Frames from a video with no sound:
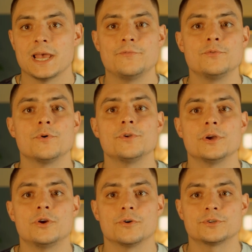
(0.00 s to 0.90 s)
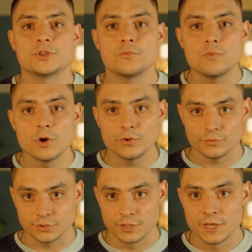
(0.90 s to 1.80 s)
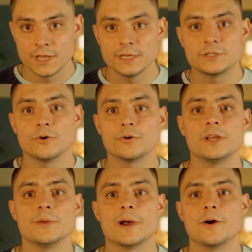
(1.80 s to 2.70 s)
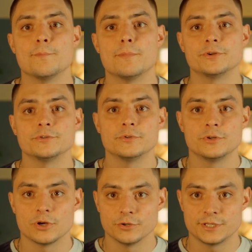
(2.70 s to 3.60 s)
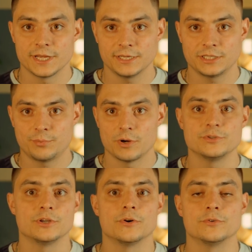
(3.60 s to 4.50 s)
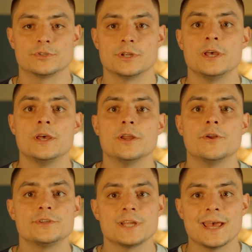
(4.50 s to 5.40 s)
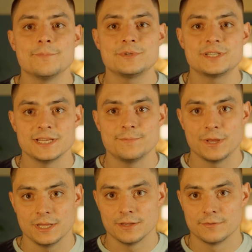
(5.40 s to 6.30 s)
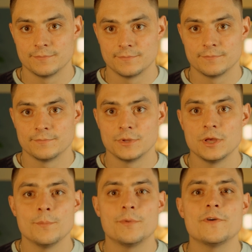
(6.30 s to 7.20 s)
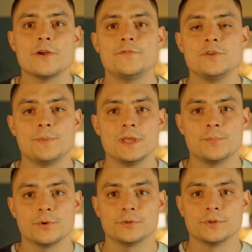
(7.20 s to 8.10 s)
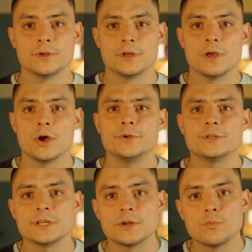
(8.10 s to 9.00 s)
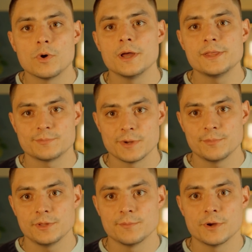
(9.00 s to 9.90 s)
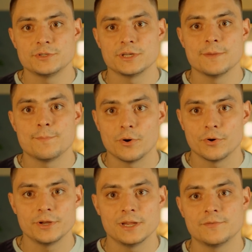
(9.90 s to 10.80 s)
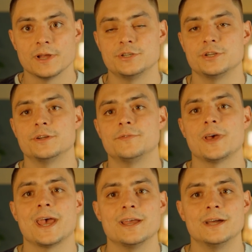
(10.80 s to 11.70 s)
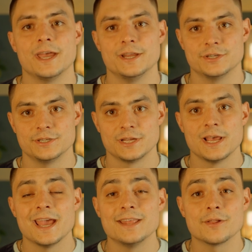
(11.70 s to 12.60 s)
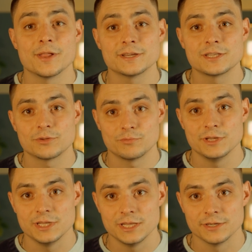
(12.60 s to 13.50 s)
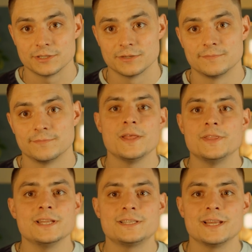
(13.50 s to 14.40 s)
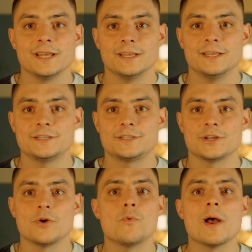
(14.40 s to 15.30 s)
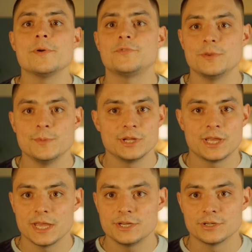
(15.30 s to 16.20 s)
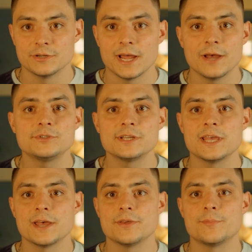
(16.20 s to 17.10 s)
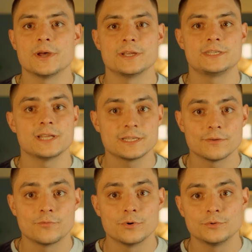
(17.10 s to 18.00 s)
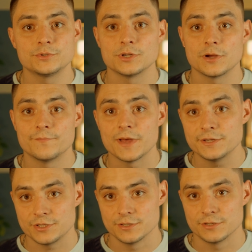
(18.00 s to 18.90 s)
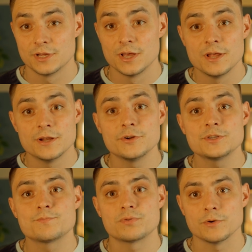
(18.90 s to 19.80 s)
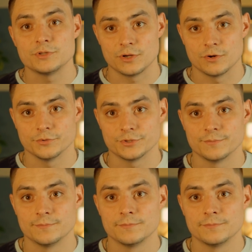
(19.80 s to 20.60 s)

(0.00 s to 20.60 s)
Everyone across the world is talking about Model Context Protocols, known as MCP. But very few people understand why this might be the most important invention for AI agents in the last 3 years. The internet is a web of communication held together by sets of rules and conventions known as protocols.